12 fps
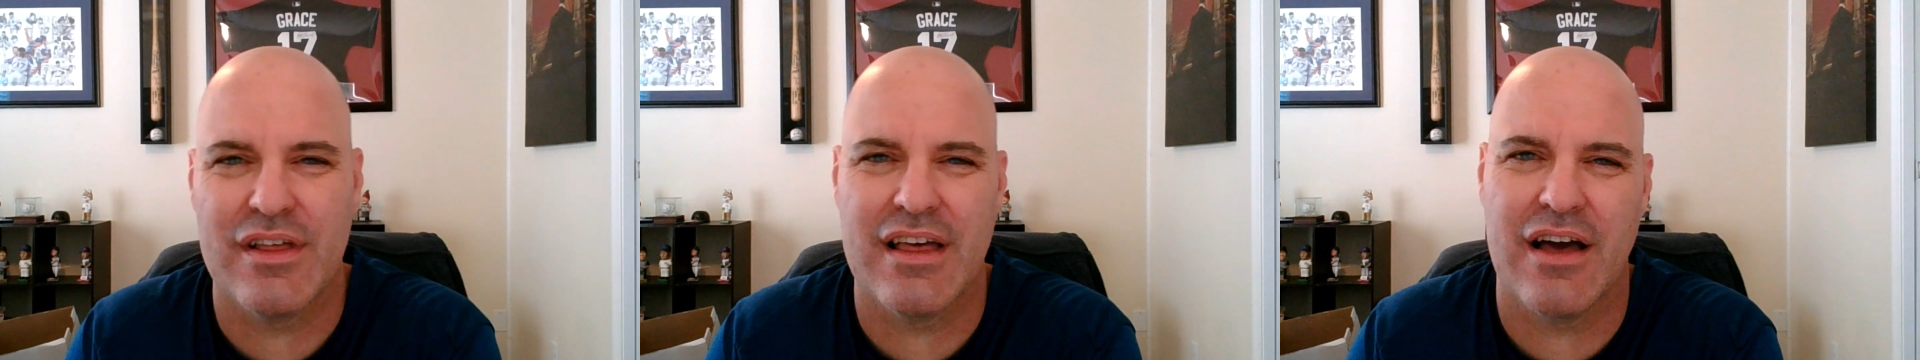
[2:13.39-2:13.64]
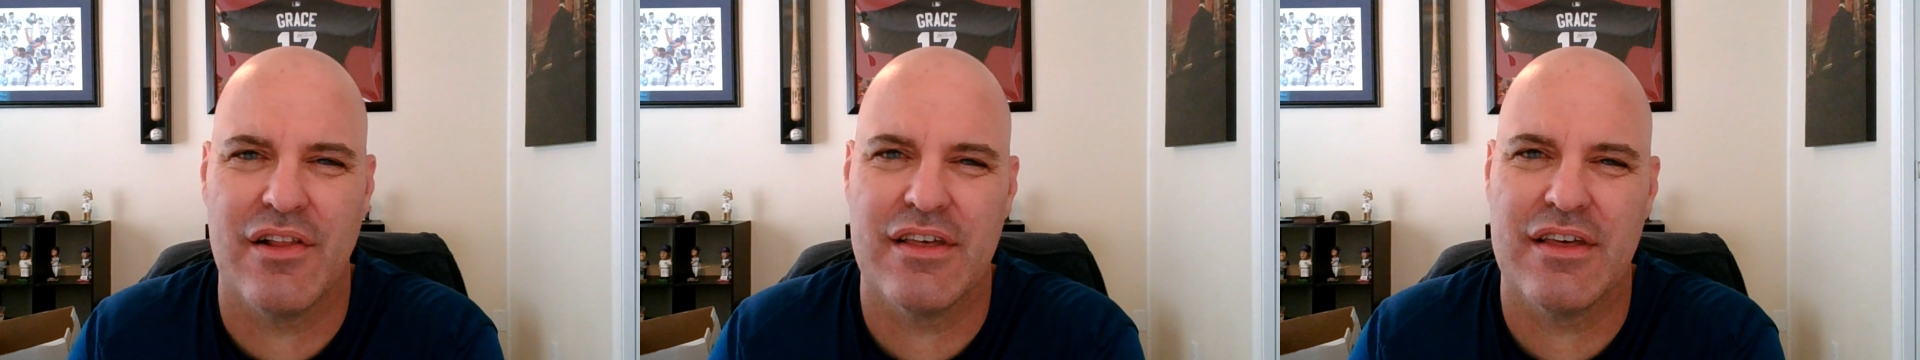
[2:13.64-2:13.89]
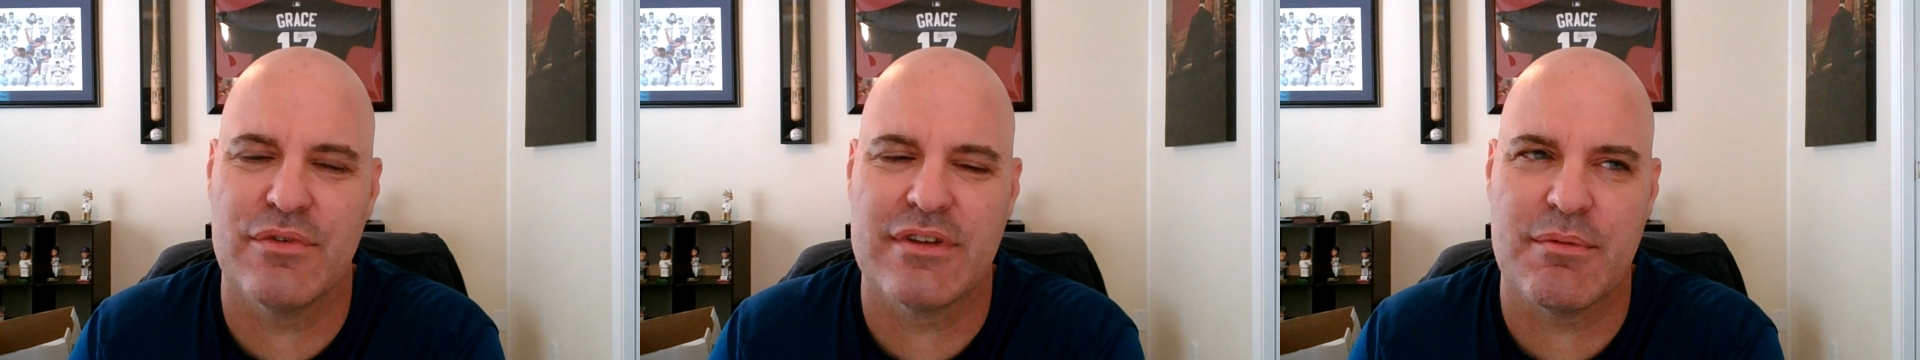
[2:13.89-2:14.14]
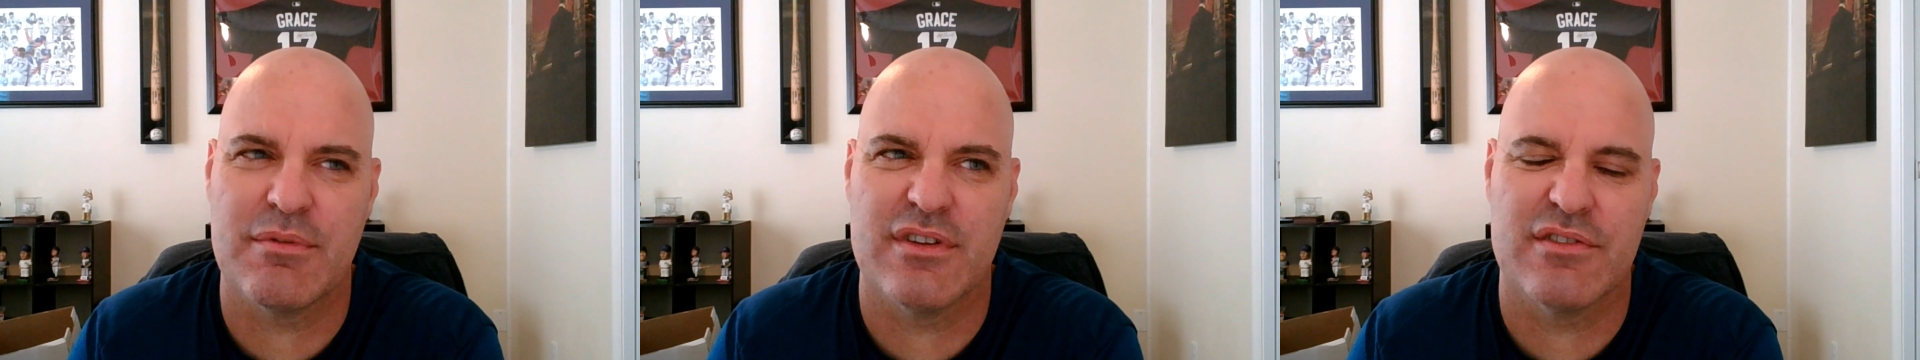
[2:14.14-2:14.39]
I
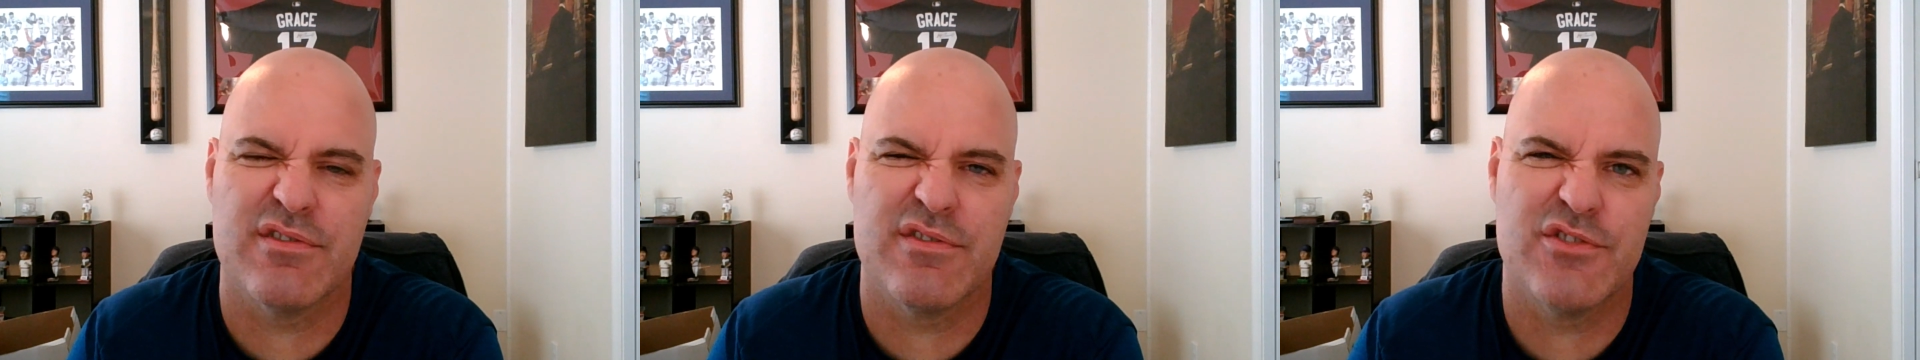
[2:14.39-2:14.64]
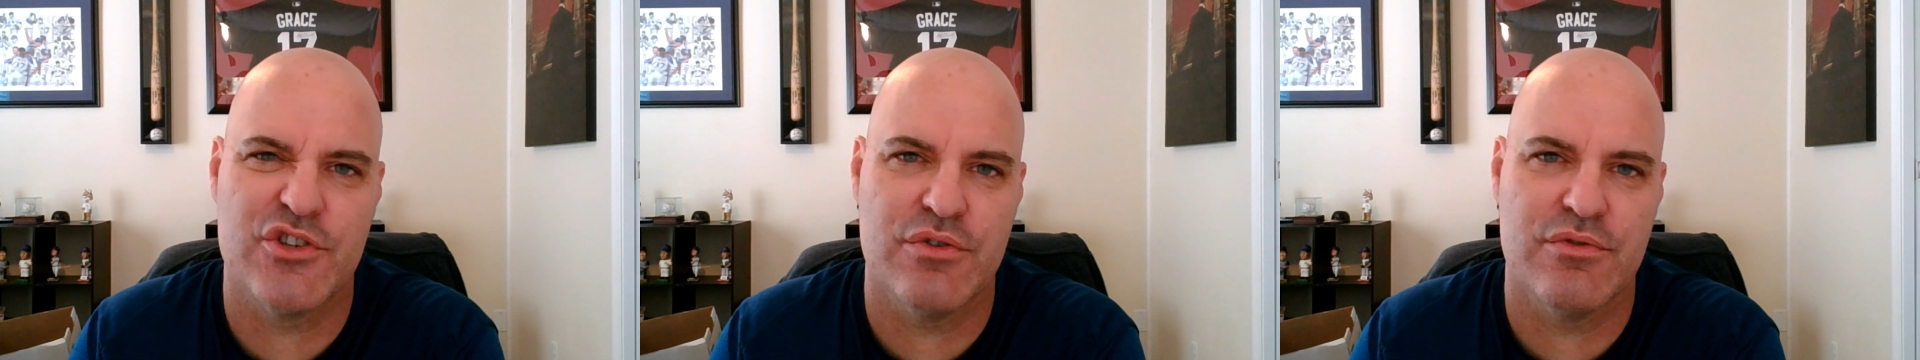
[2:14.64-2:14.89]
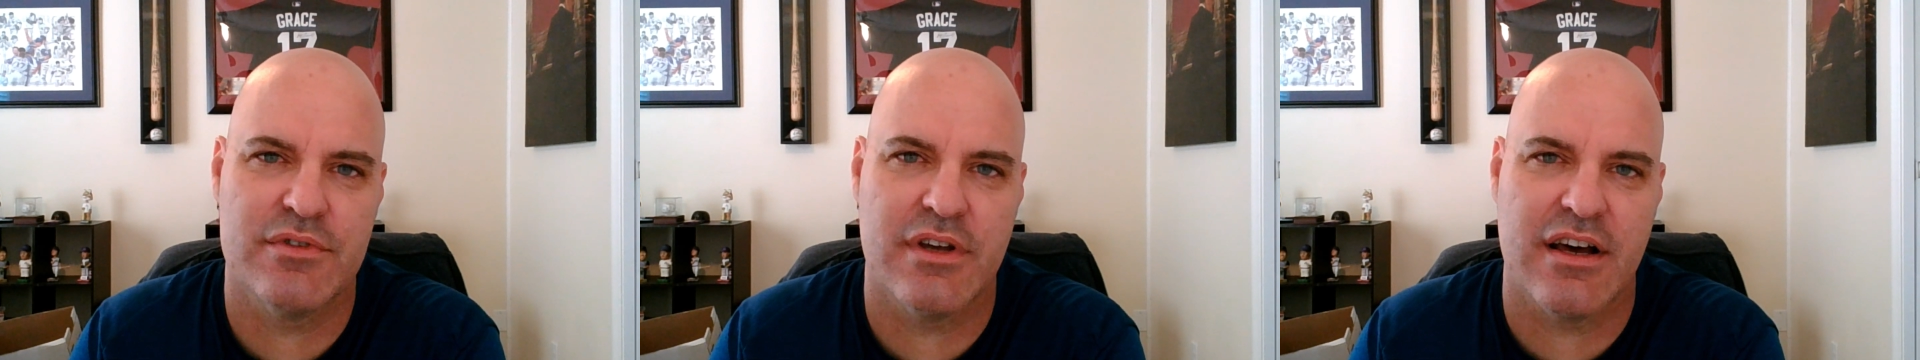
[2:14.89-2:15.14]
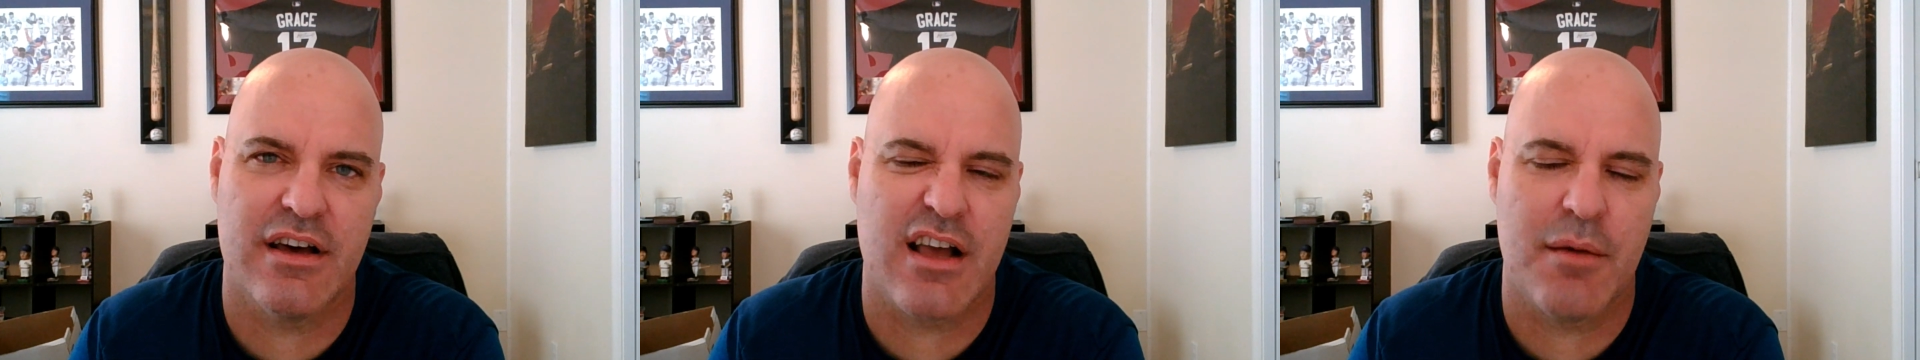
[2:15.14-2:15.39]
only was able to
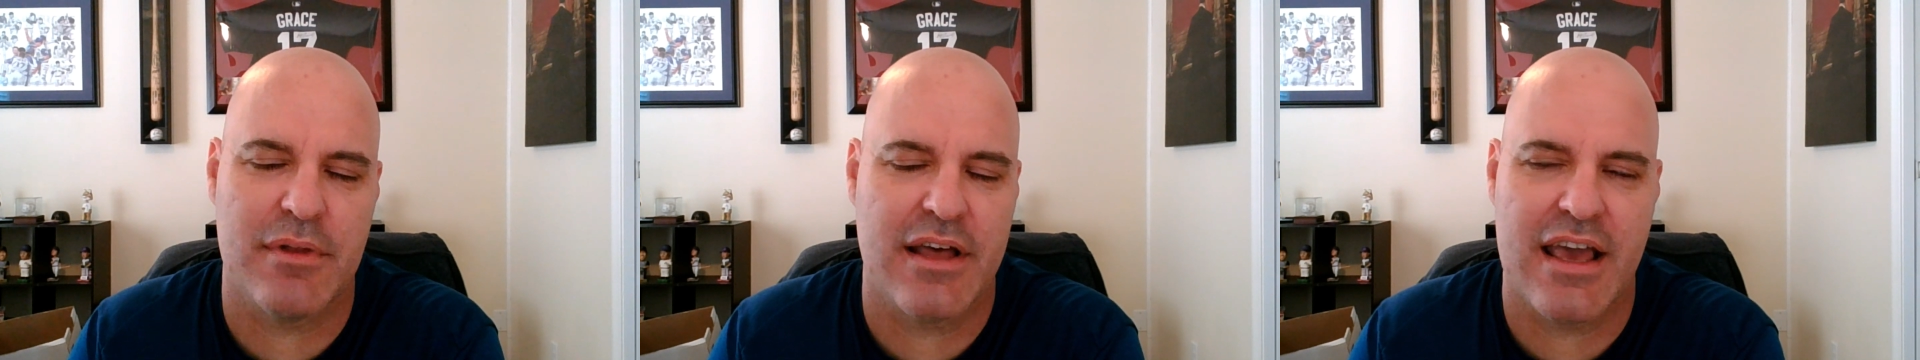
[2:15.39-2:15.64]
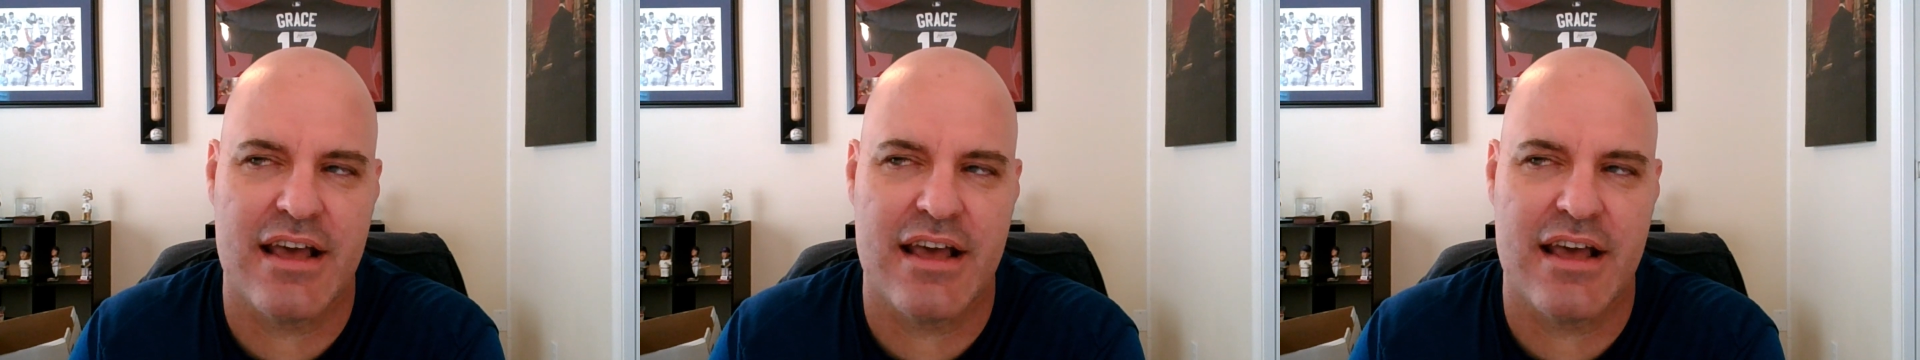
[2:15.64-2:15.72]
shoot a